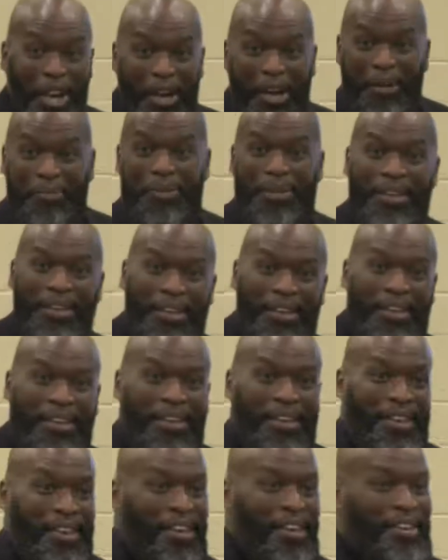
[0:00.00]
job,
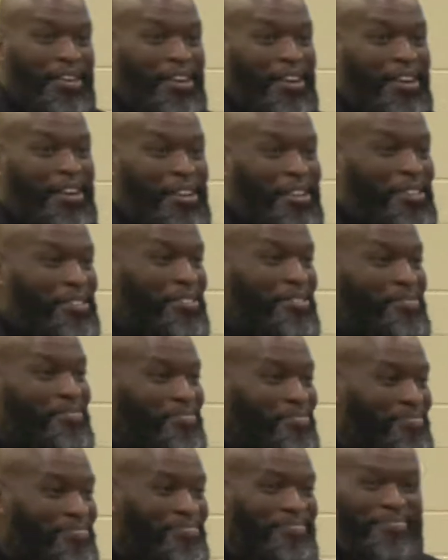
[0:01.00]
and
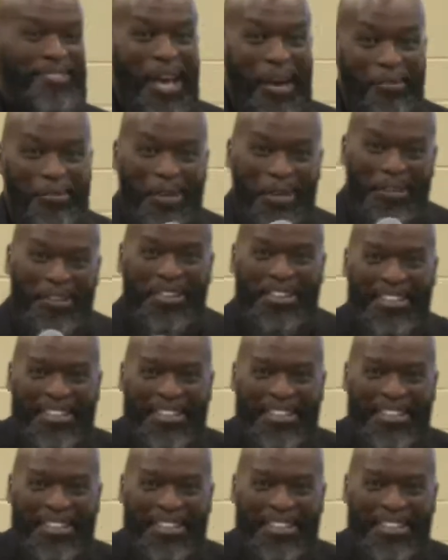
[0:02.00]
got one.